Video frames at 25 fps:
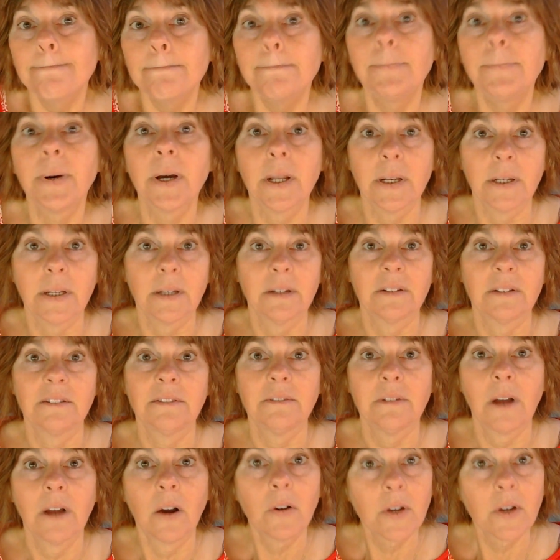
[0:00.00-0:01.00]
But
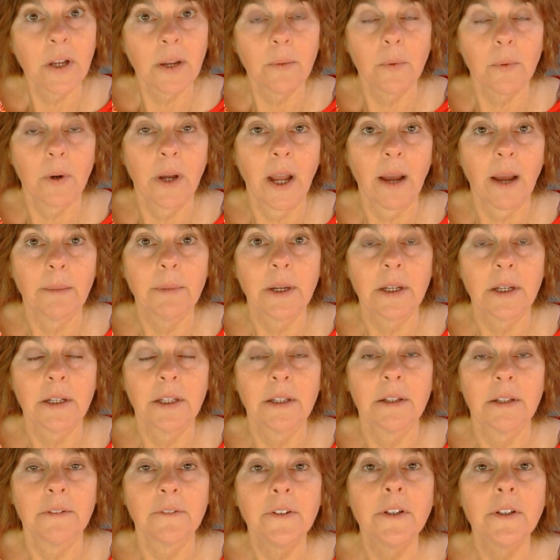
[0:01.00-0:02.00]
okay, well, how about
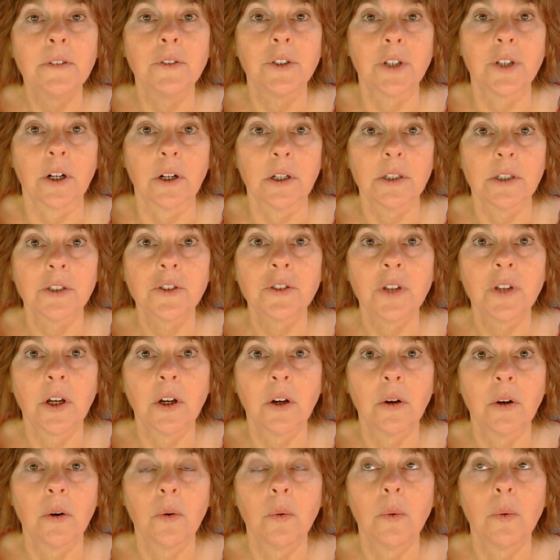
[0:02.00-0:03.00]
in the future?
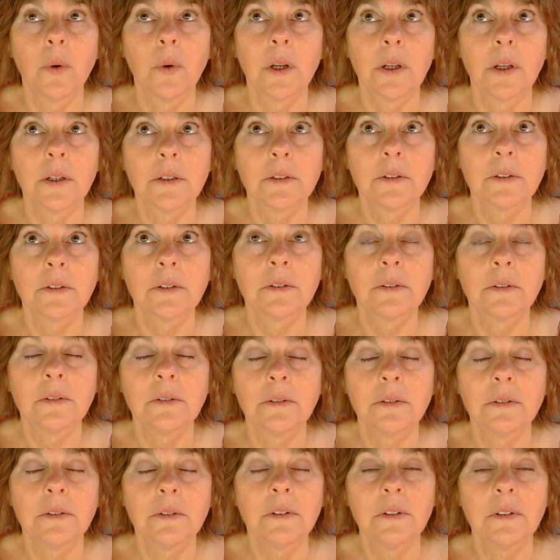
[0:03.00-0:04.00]
So
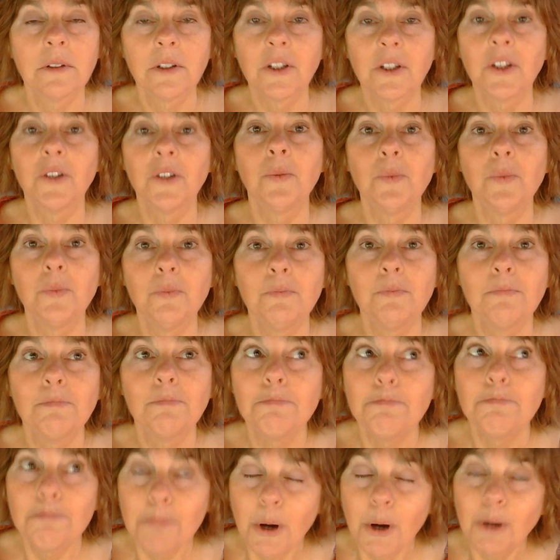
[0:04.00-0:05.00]
you
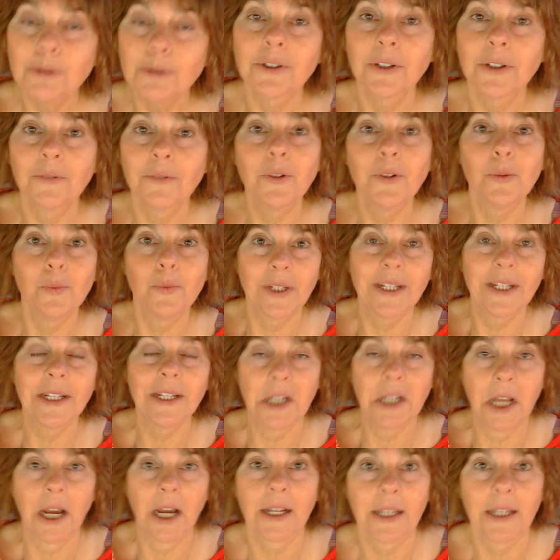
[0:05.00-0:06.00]
most of you
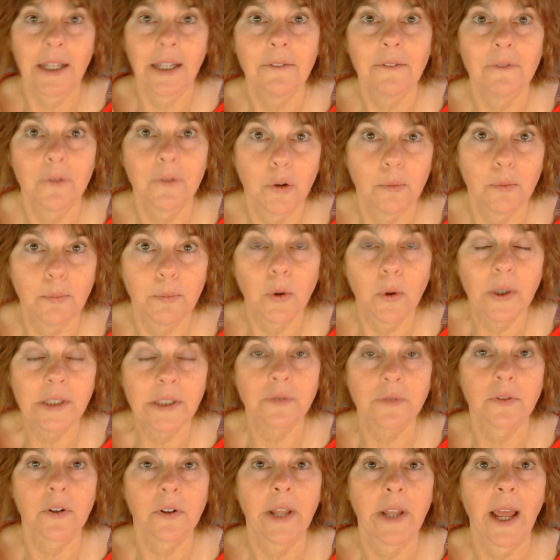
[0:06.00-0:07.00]
did not get full
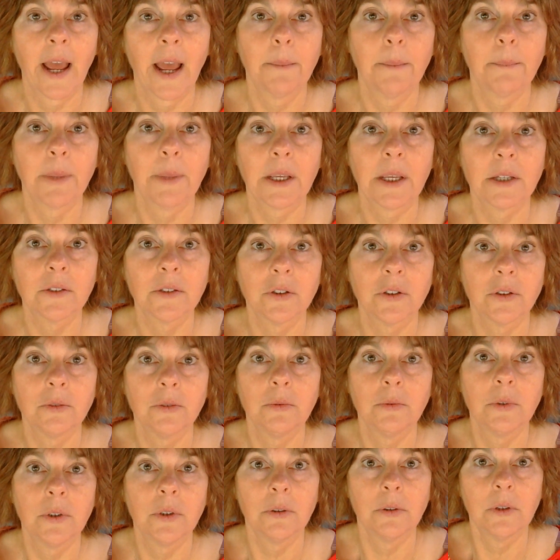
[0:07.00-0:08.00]
points for that because
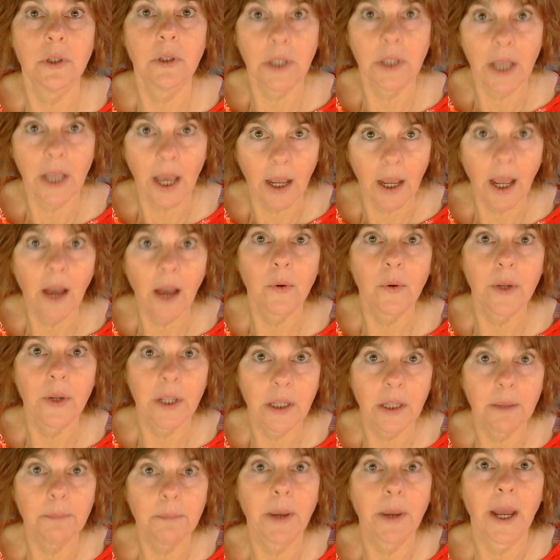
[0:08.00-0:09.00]
yeah, how it
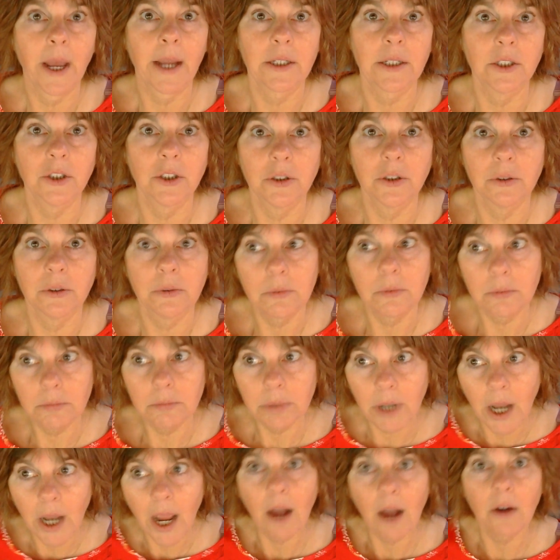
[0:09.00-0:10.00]
impacted you,
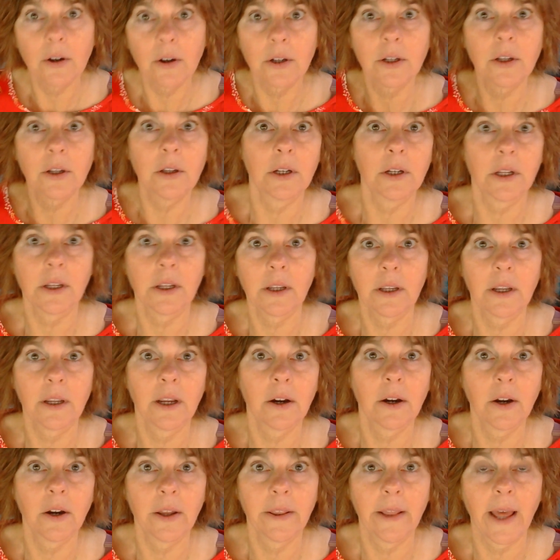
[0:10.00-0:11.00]
but how are you going to
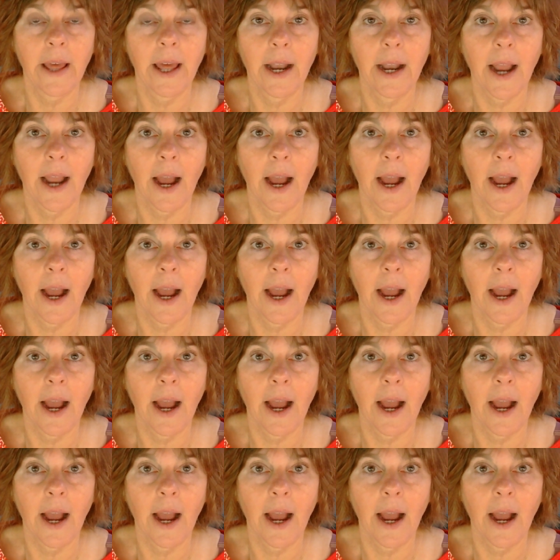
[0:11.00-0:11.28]
carry that